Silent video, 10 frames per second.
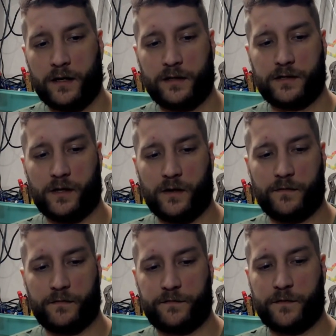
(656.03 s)

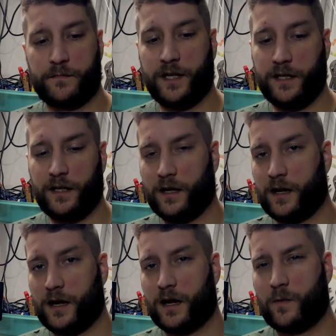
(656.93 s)
So for me,
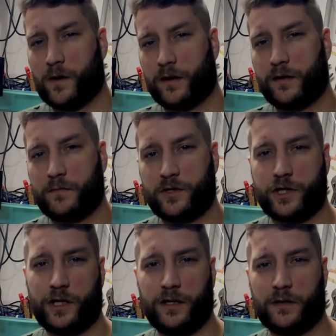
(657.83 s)
I wanted a
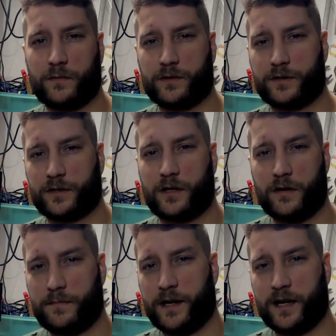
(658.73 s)
machine that was
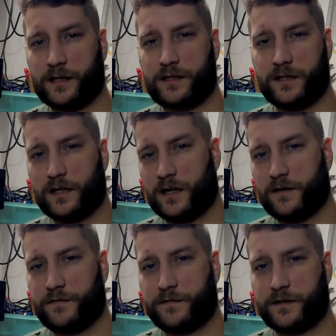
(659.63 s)
compact
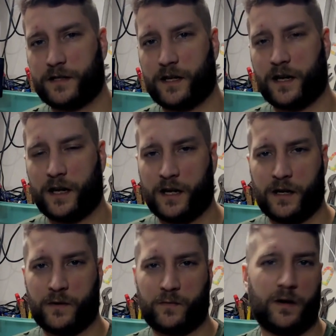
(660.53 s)
enough to
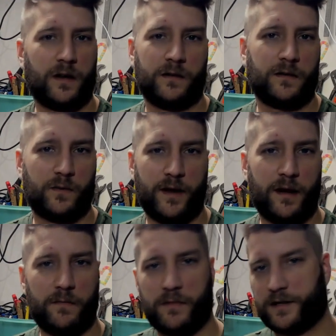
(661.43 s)
run
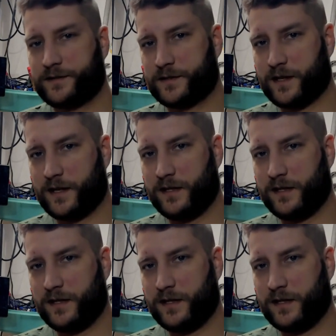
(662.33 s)
around my site